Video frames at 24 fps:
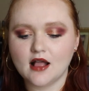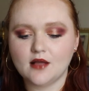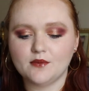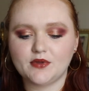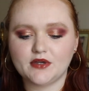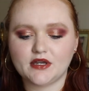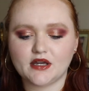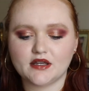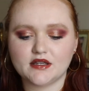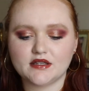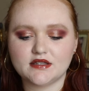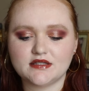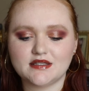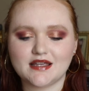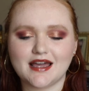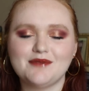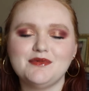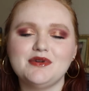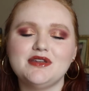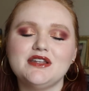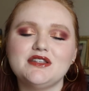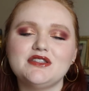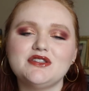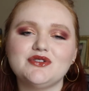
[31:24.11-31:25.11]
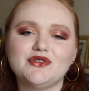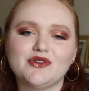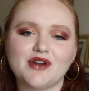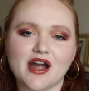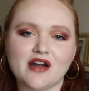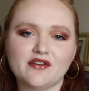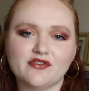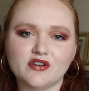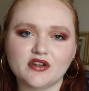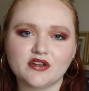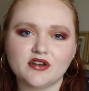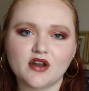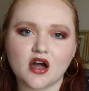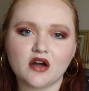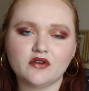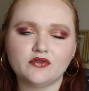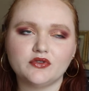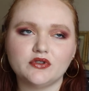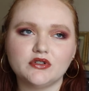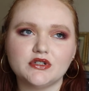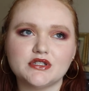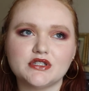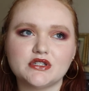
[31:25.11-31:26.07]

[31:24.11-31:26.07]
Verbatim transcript: because I mean it's a graphic novel.